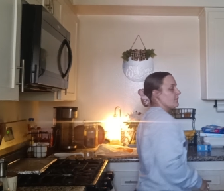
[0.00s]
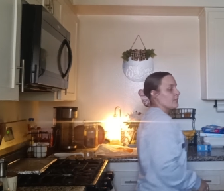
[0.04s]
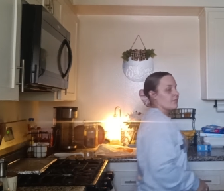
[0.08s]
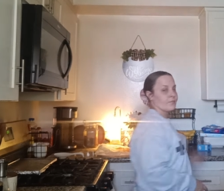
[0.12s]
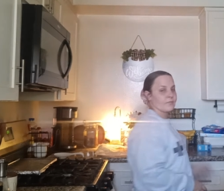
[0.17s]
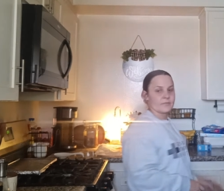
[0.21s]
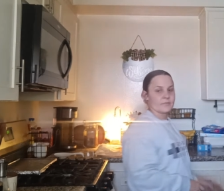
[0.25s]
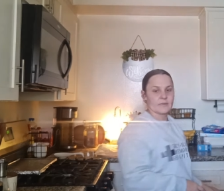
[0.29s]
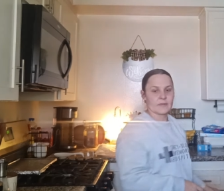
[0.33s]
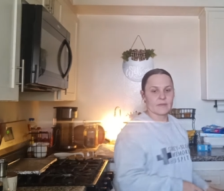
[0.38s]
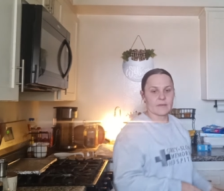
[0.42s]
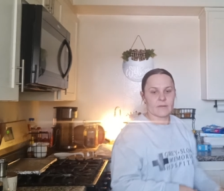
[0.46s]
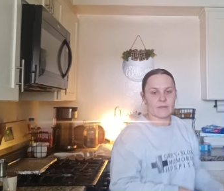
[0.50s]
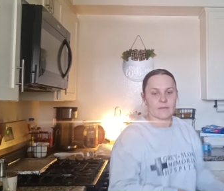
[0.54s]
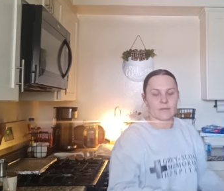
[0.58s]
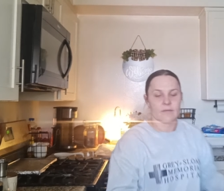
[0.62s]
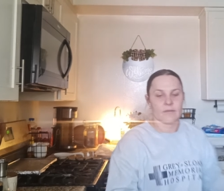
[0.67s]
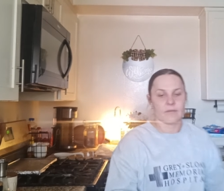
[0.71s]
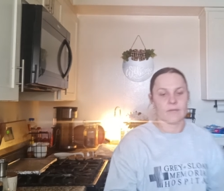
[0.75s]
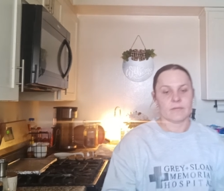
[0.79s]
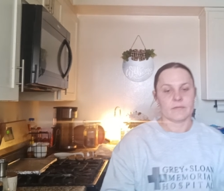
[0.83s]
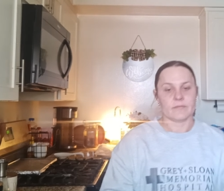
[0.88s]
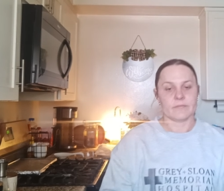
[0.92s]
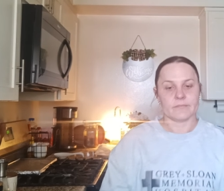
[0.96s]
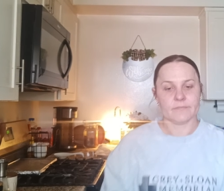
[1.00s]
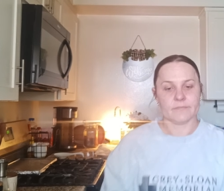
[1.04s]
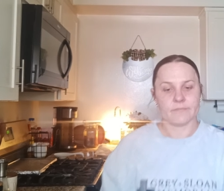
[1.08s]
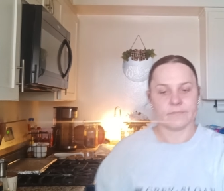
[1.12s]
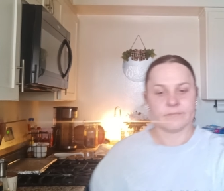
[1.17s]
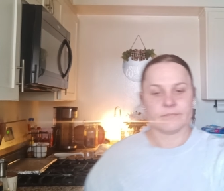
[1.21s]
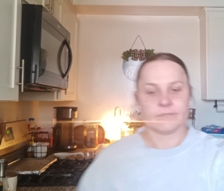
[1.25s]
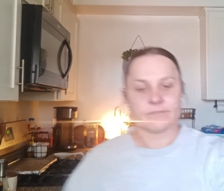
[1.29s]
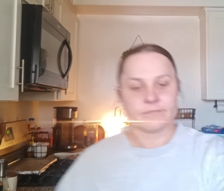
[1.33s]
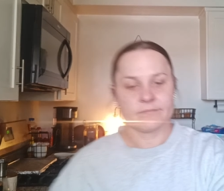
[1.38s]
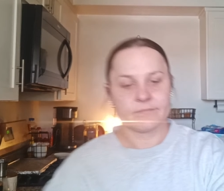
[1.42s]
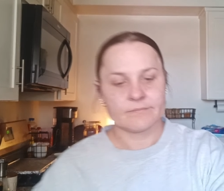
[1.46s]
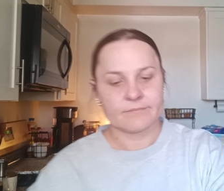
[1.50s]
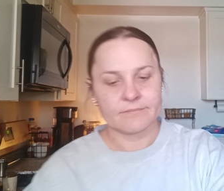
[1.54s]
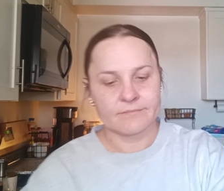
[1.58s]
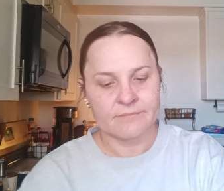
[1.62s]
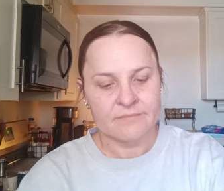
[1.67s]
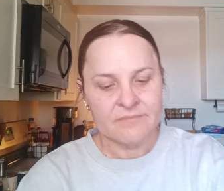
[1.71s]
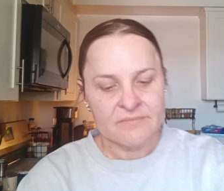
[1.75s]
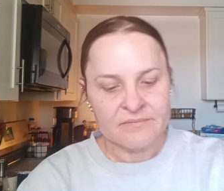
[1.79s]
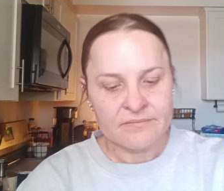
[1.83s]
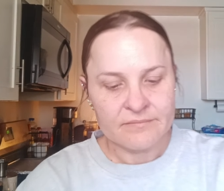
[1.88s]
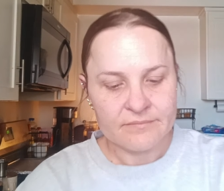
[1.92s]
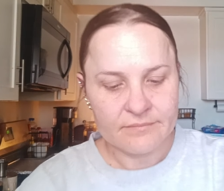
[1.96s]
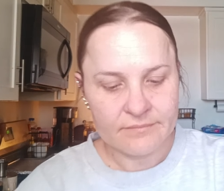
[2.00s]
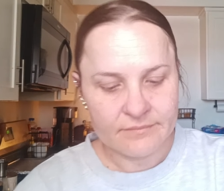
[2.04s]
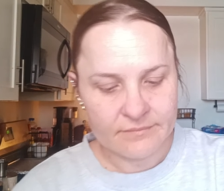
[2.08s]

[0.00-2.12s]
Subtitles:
(silence)